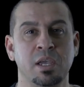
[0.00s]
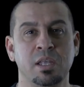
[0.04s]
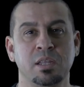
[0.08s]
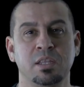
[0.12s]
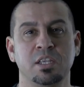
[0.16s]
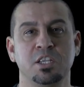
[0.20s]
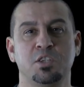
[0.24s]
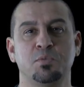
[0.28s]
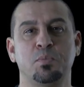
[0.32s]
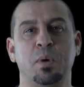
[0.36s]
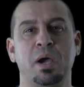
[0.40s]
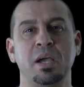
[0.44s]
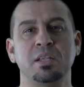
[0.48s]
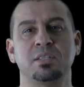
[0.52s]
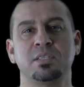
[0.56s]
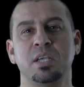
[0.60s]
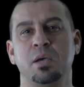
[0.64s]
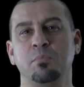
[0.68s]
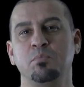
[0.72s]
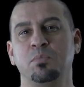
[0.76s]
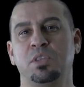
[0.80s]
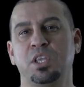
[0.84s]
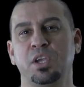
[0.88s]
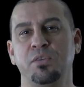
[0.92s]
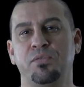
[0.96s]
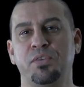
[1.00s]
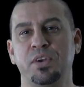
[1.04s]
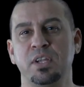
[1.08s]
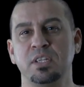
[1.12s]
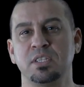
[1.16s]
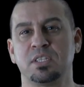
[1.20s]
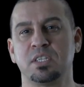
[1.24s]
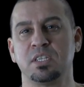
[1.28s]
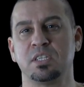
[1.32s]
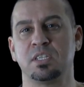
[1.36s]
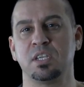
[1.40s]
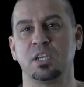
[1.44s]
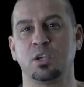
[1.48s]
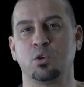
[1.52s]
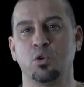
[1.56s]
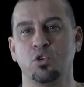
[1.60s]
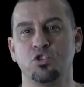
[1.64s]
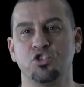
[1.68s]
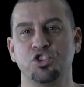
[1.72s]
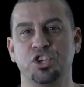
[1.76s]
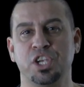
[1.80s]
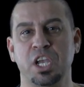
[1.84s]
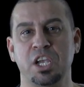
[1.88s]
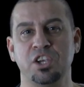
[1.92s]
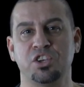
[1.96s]
Despite some differences in
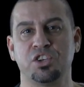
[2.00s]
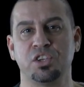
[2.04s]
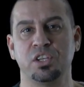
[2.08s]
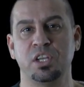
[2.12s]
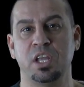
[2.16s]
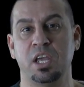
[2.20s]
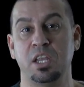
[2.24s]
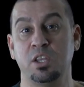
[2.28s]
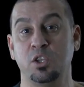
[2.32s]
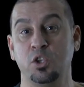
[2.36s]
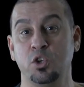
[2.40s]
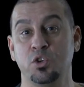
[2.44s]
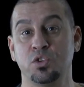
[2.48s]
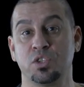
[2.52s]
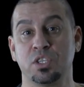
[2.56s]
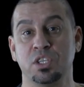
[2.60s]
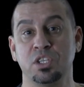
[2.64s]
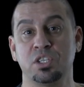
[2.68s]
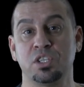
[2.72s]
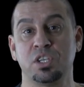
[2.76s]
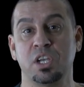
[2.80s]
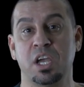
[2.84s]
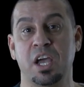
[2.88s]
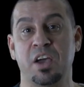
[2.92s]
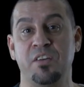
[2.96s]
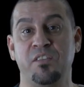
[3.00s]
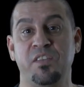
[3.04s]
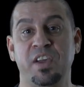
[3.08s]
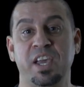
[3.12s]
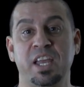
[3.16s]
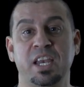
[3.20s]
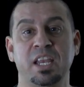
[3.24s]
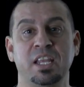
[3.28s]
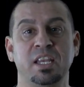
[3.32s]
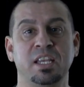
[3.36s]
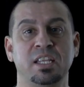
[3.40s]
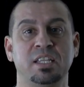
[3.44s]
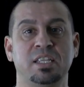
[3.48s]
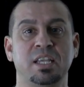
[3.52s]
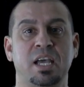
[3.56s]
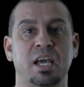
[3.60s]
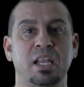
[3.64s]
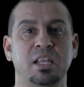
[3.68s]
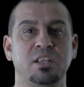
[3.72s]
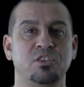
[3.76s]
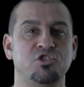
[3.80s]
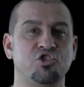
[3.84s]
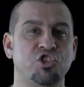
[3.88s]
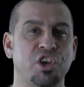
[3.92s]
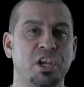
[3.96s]
conjugation and usage, avere in
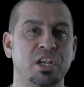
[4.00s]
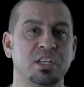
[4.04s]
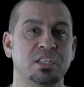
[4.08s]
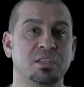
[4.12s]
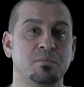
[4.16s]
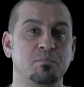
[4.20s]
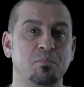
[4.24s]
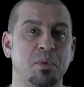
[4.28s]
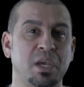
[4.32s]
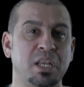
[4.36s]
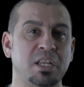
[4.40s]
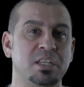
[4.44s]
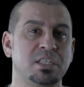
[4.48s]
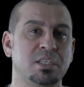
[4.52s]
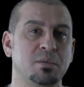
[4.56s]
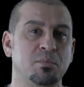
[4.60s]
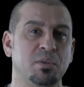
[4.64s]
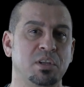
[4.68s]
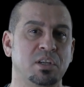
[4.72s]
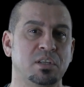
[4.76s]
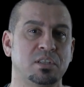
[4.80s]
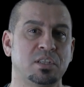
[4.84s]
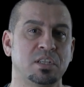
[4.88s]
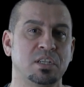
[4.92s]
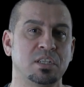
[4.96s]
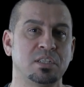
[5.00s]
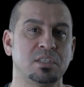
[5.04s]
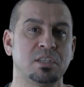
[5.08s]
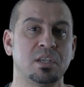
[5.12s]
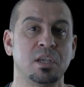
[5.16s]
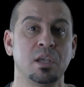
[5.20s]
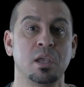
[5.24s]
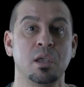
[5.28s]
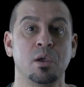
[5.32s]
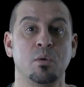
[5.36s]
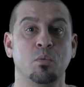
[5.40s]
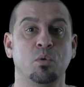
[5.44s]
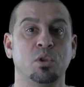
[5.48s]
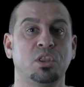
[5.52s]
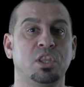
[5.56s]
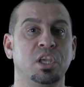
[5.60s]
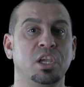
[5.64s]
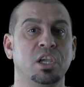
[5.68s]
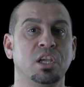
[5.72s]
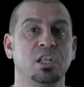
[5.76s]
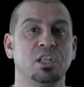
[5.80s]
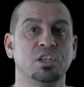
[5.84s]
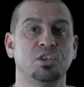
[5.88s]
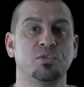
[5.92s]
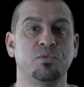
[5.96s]
Italian shares many similarities with the
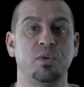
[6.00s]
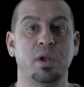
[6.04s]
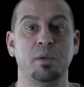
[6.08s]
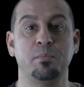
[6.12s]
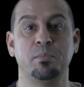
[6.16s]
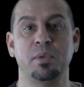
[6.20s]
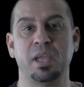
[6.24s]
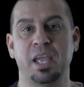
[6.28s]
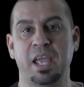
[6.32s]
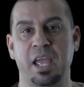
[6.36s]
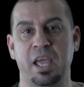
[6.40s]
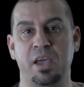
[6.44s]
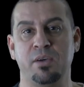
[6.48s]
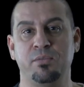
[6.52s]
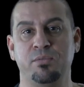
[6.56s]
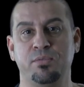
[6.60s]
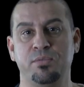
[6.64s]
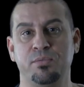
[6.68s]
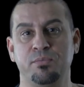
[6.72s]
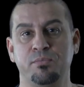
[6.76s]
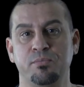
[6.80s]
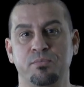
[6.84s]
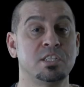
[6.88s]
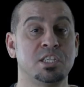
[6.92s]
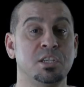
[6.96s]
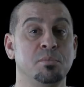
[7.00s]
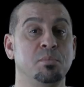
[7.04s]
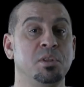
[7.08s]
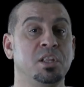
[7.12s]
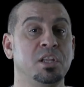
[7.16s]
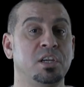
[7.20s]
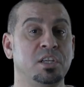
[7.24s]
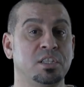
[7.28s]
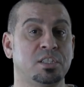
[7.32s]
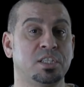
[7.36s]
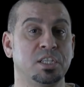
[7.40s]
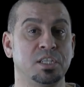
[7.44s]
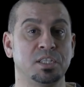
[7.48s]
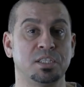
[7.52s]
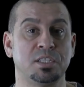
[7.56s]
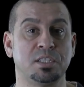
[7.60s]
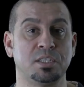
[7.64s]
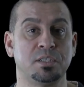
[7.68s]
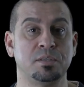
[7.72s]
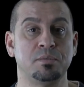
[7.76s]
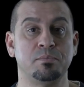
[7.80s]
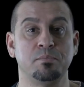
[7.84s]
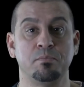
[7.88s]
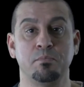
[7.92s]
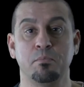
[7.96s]
English verb have.
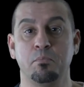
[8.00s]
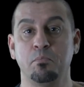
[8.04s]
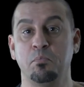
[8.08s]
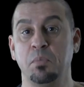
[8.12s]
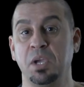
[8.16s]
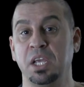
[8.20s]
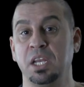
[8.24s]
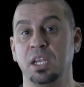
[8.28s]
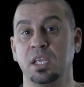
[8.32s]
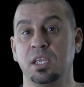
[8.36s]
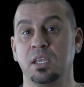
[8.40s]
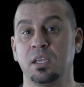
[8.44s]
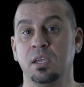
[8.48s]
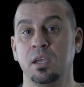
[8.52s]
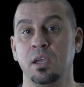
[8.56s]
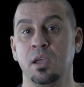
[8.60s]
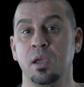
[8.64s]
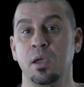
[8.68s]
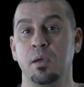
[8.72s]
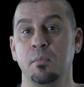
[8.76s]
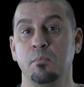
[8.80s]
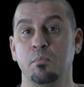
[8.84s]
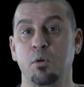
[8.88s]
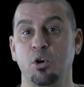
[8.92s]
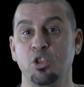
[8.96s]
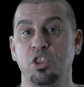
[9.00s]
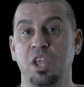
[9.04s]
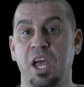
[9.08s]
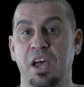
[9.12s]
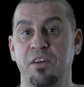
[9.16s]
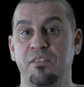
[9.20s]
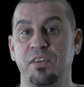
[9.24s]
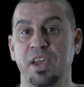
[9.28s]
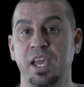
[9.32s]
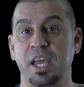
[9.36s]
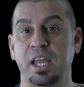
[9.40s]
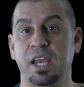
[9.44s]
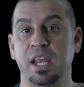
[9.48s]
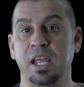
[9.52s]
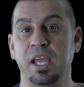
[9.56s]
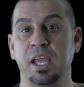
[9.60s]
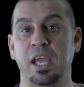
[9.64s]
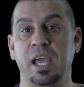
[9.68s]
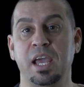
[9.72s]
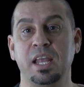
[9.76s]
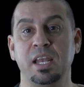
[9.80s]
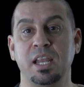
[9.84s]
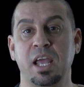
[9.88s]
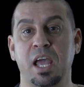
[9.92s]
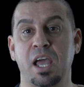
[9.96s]
Similarities, meaning both avere
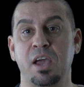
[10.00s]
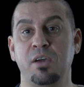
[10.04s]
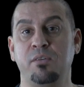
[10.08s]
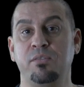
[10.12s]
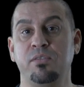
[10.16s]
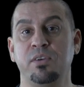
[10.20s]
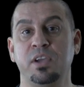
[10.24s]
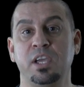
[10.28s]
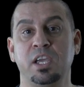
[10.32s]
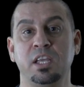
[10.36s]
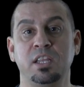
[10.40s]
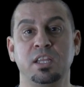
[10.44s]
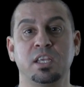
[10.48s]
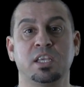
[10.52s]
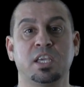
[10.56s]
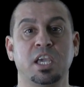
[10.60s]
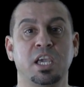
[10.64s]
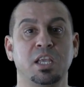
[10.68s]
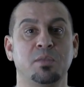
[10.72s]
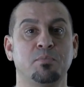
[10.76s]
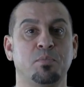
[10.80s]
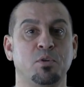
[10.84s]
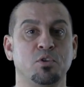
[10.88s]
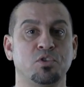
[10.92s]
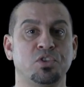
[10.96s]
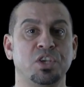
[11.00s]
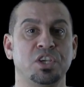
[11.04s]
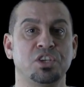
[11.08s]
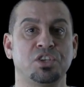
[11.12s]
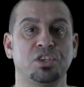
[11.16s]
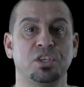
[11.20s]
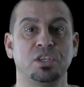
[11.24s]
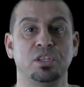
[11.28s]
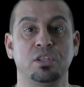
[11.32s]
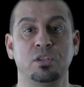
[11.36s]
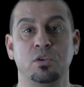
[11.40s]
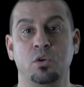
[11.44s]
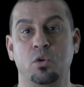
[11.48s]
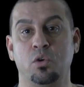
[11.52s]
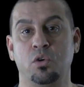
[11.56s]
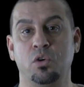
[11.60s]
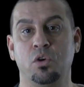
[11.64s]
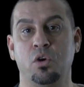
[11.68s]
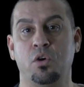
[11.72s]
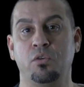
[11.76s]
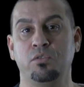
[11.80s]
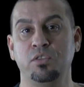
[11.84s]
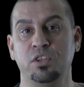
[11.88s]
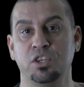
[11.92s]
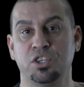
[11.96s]
and have indicate possession
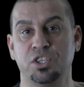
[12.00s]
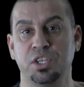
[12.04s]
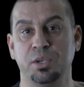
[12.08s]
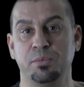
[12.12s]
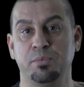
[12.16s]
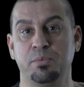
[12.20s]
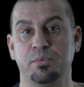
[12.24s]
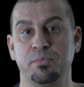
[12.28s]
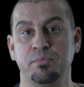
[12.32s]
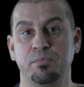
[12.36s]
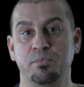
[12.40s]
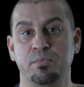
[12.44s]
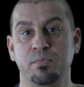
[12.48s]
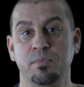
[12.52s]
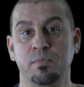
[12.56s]
or ownership.